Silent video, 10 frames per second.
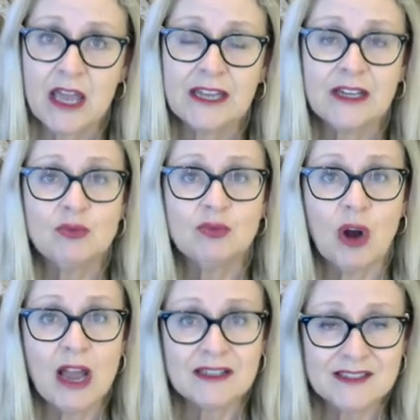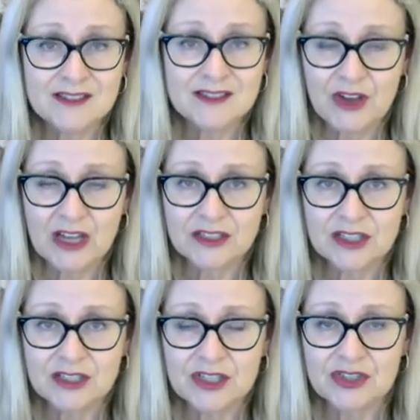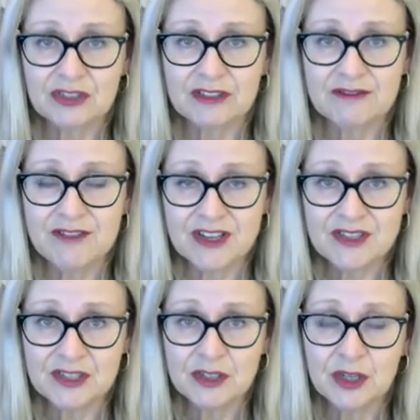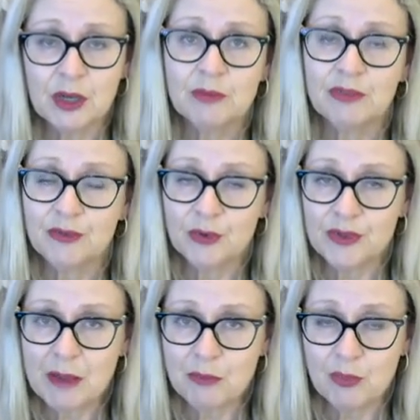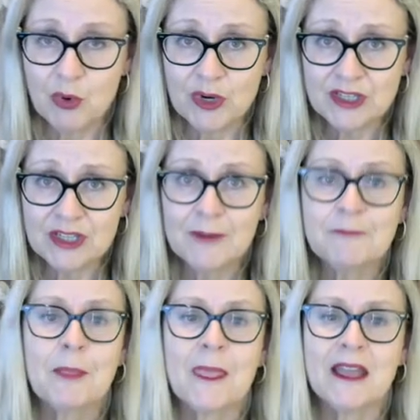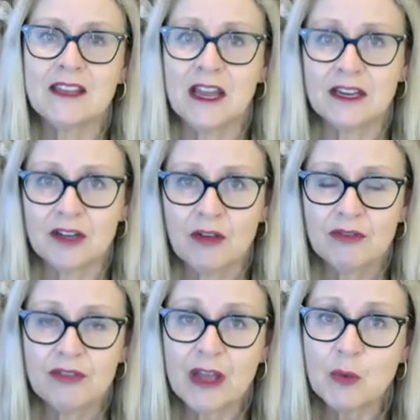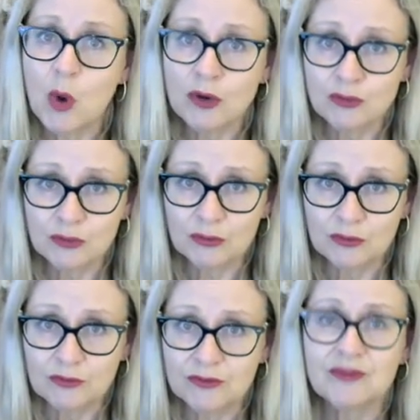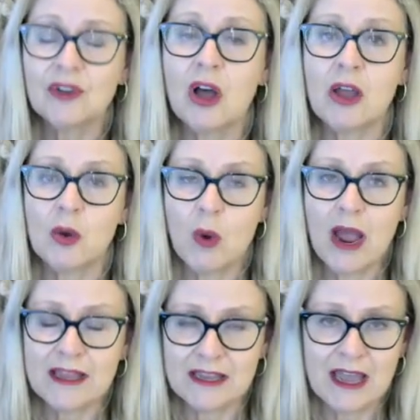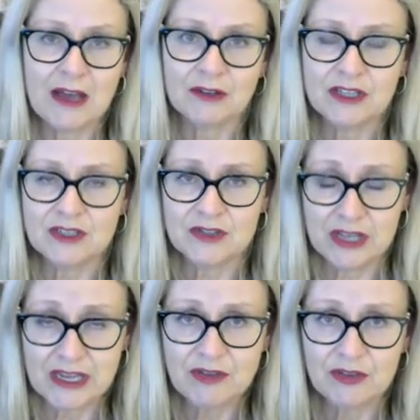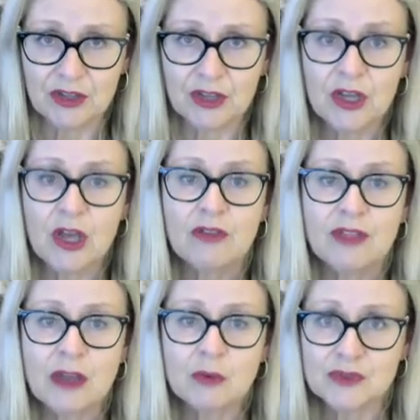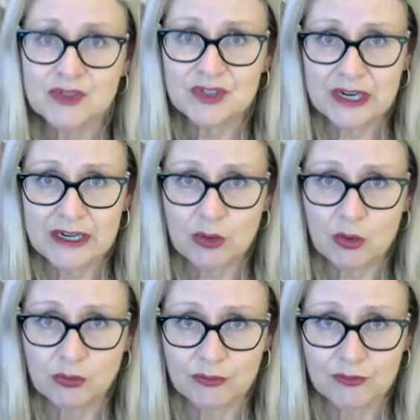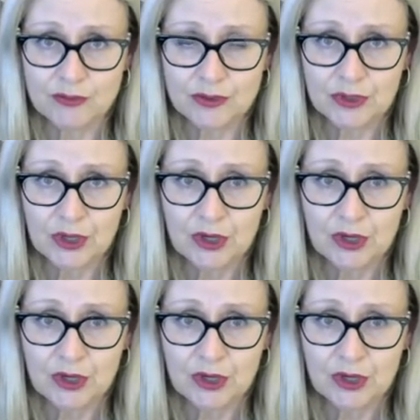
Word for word: Any rights that have unconditionally vested before that point, again, they won't fly away out into the ether, they will stay on foot.